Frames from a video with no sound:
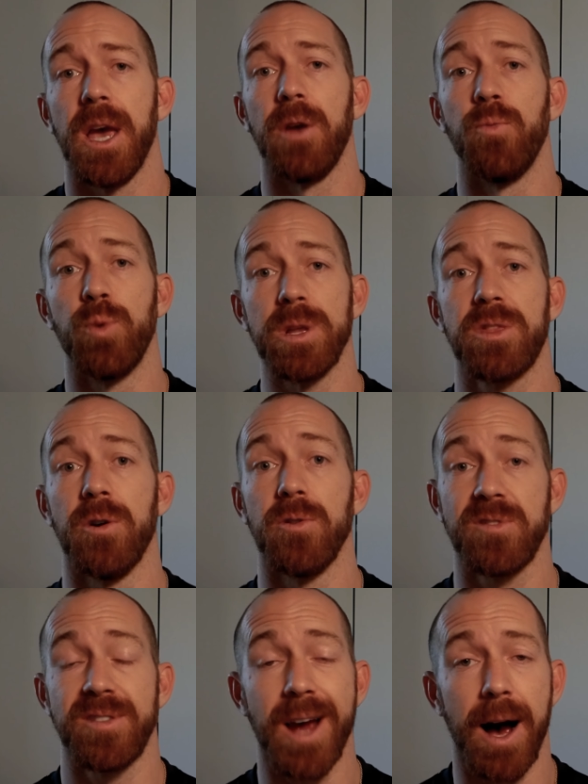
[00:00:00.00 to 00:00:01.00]
And with
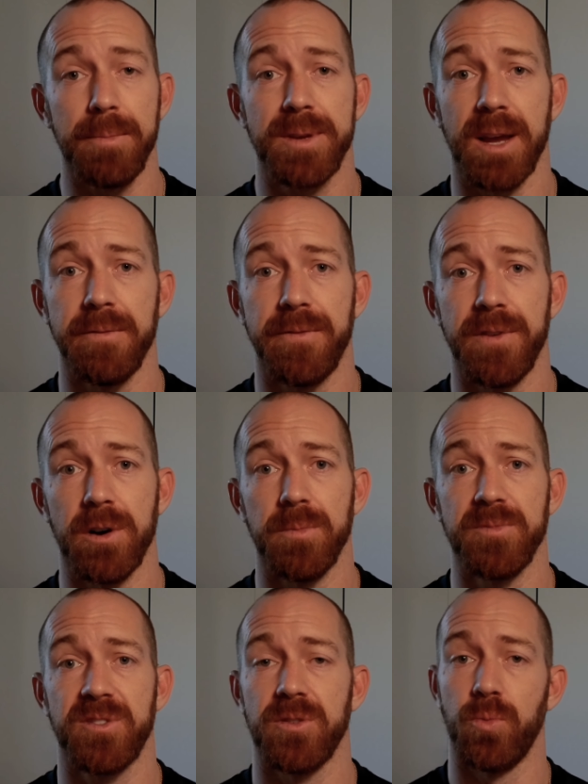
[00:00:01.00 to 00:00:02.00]
those top 10
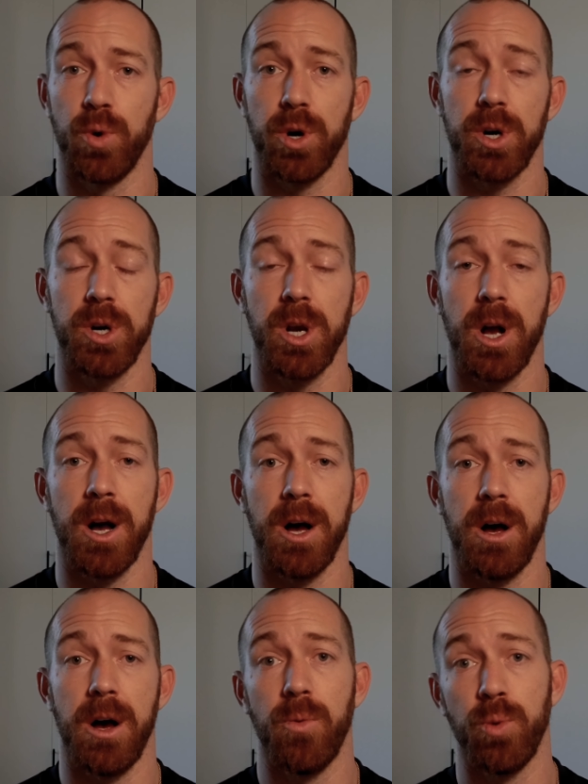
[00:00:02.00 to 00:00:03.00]
films, we're
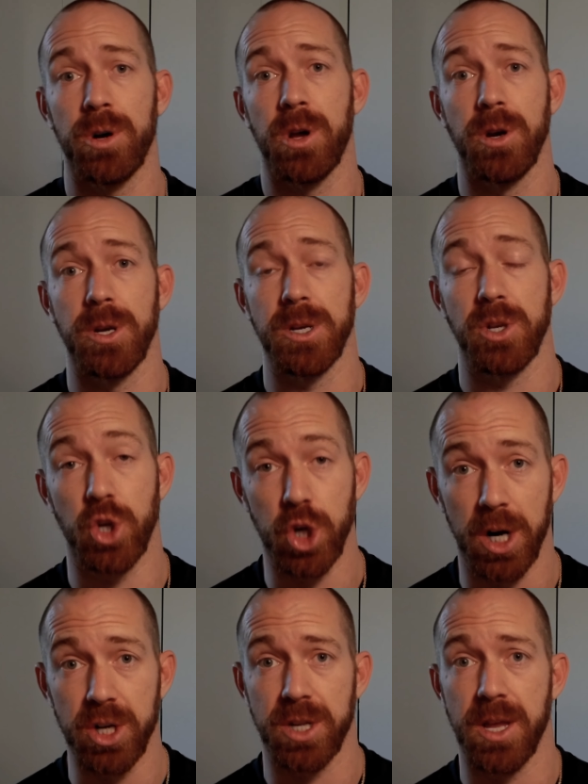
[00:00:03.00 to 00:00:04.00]
going to
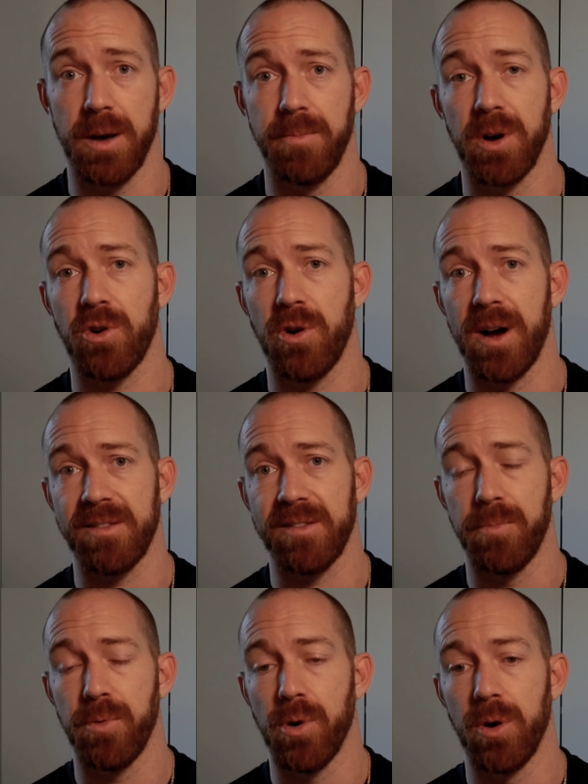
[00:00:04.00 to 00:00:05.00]
judge them across the
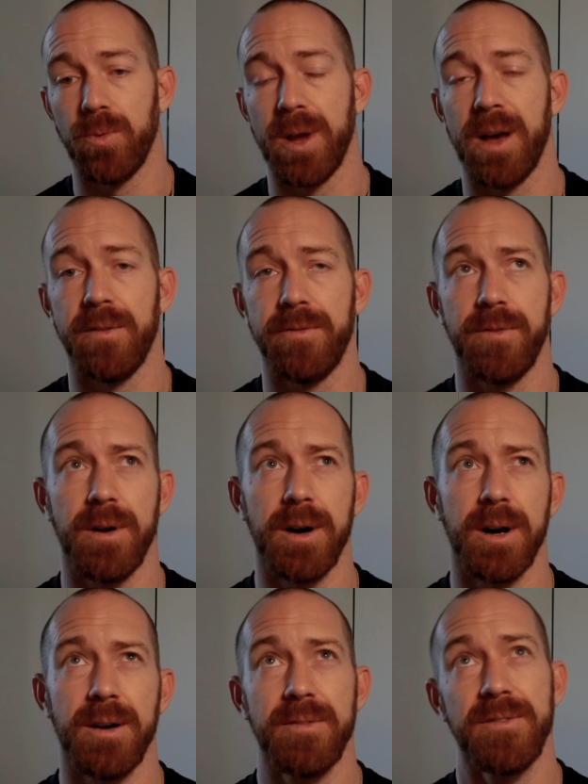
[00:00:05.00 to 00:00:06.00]
board. We have
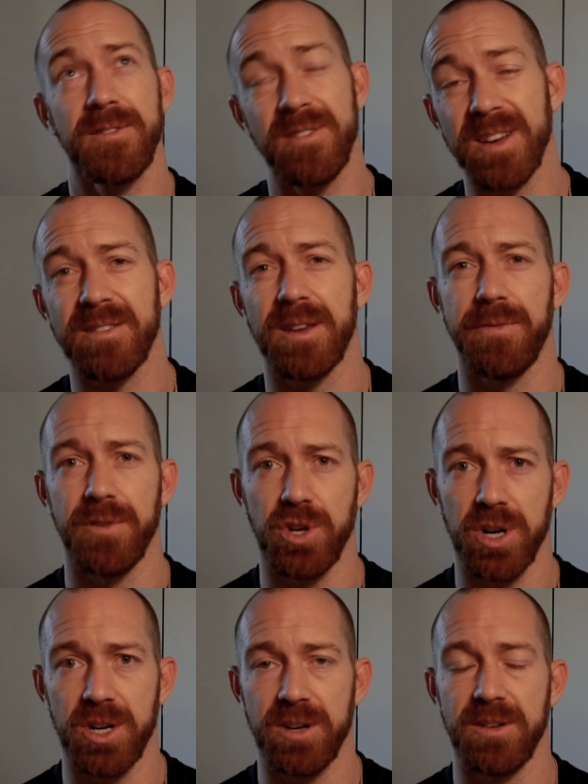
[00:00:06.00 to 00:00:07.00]
six different
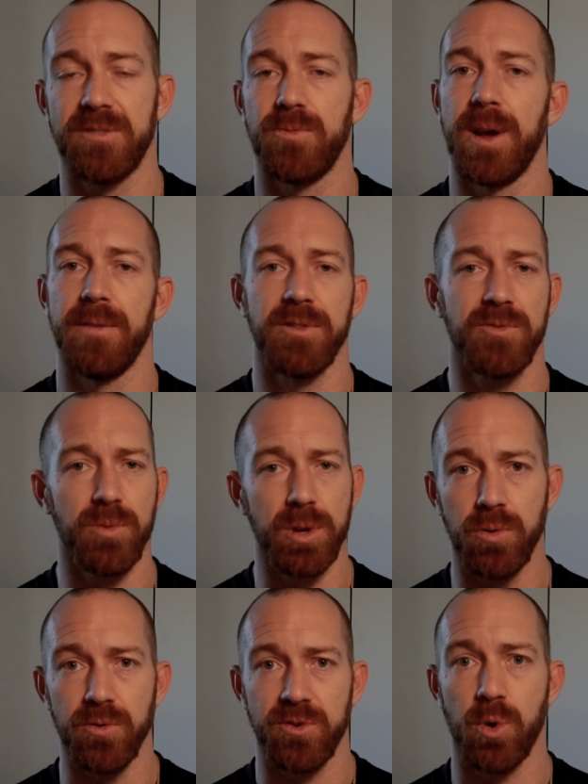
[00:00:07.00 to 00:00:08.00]
judges. We have this really
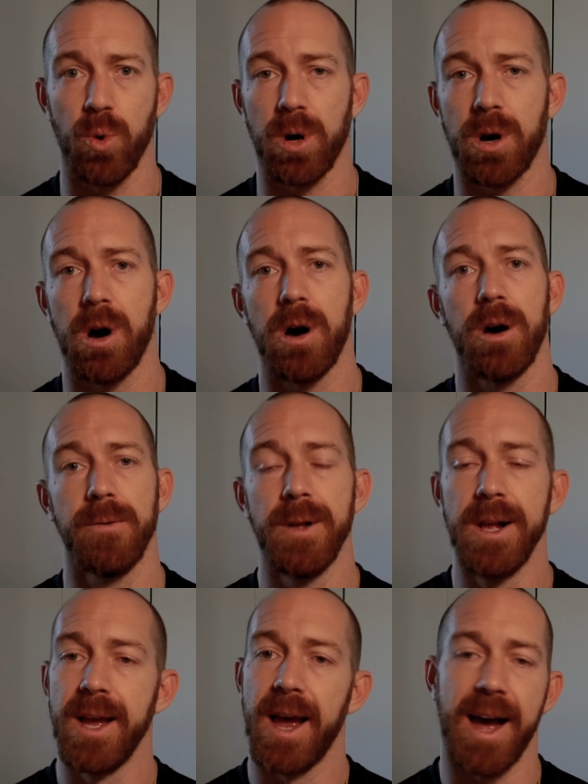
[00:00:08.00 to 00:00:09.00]
cool scoring card,
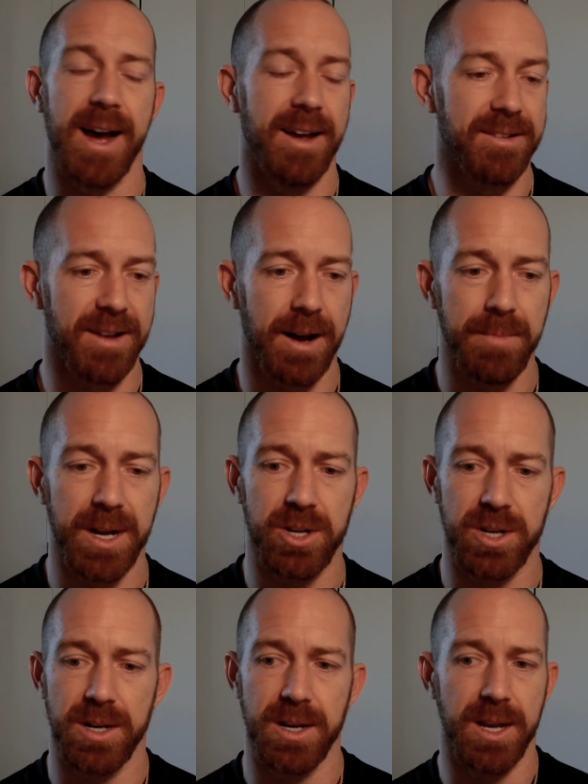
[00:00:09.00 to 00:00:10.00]
as I
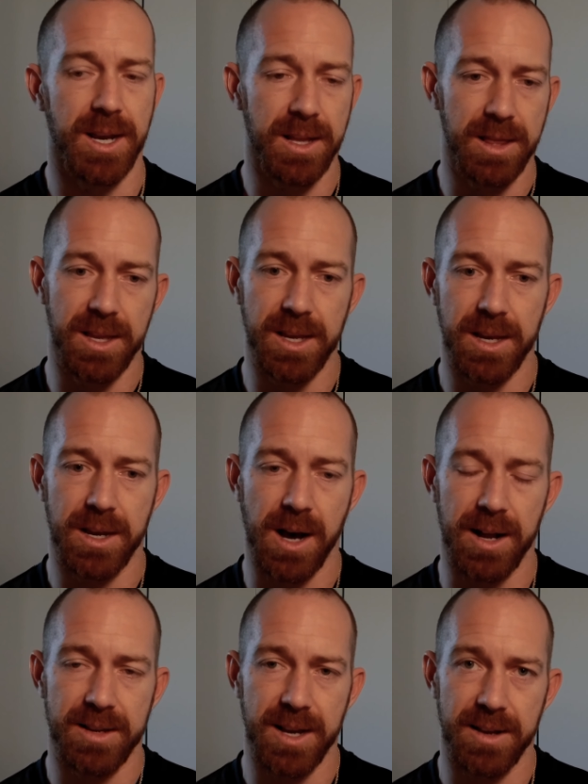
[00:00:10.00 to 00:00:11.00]
mentioned in the
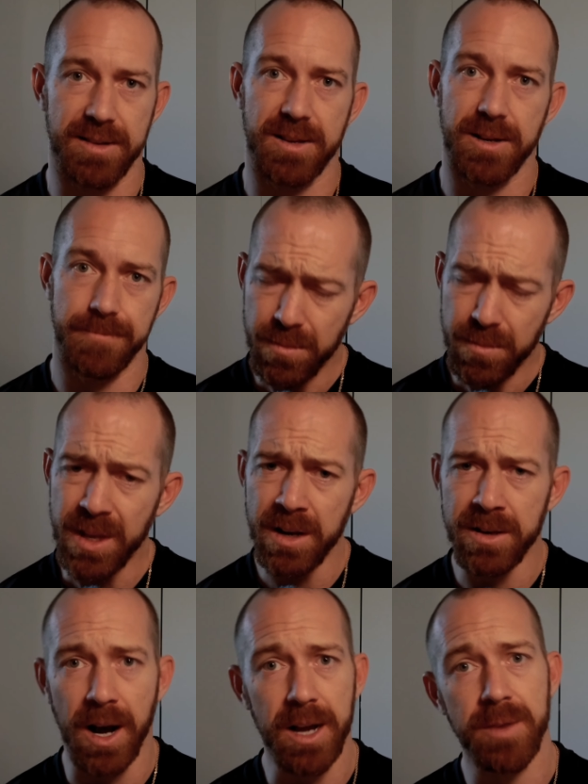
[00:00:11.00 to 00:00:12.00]
contest
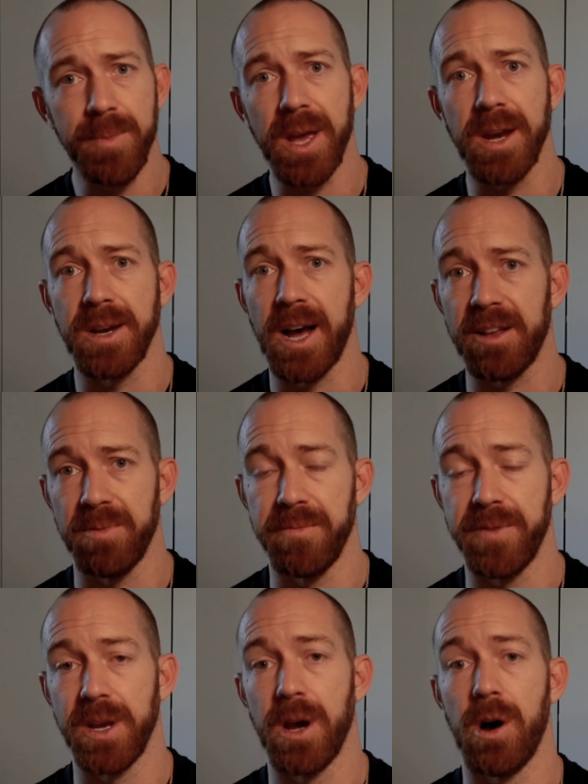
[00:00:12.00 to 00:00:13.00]
document and announcement
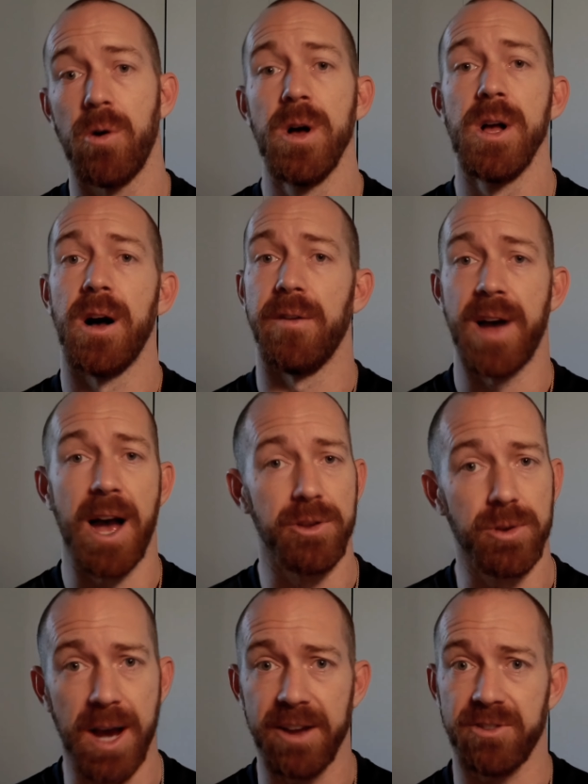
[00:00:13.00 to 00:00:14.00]
video of how you
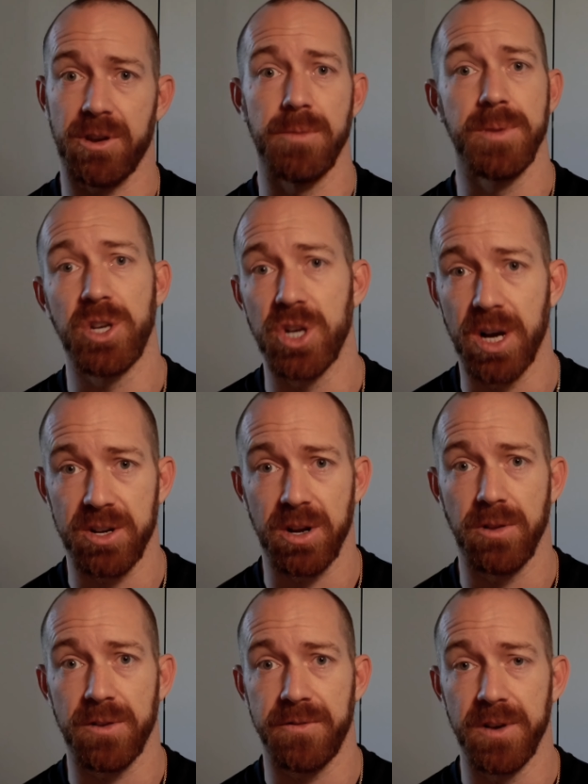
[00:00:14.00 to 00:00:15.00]
guys are going to be judged on
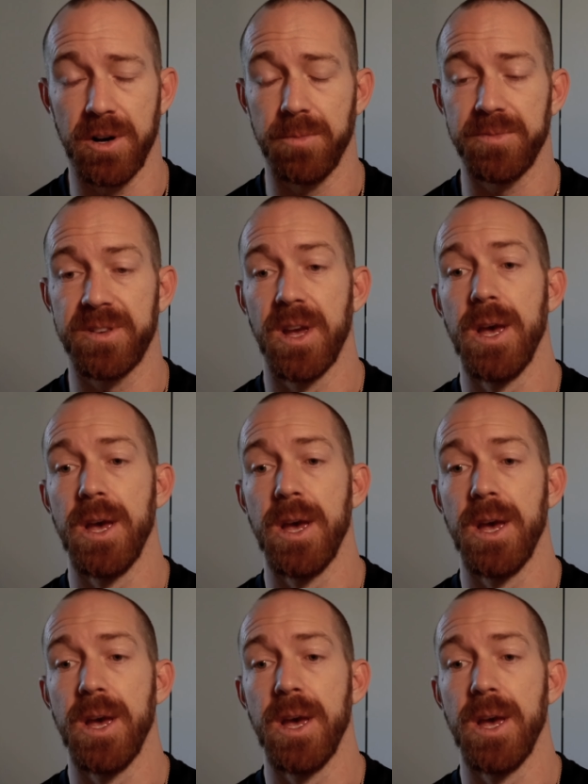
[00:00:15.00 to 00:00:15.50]
those films.